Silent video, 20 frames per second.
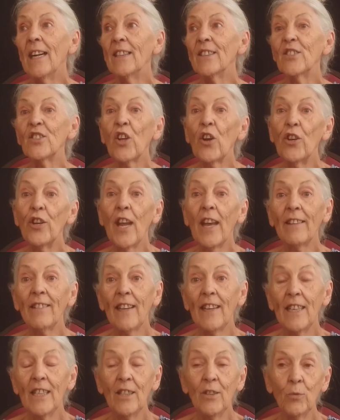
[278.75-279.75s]
So
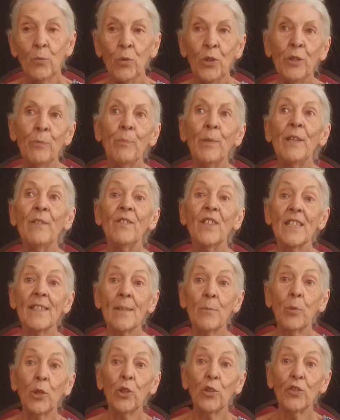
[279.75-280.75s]
nothing would be
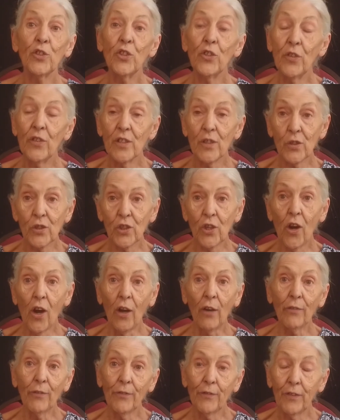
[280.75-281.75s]
visible to the
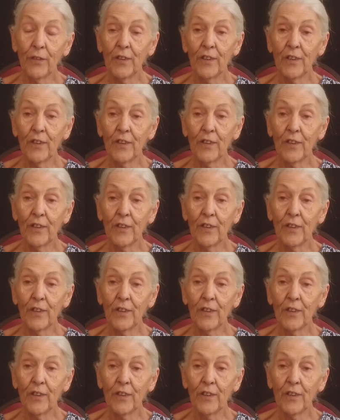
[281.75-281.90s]
staff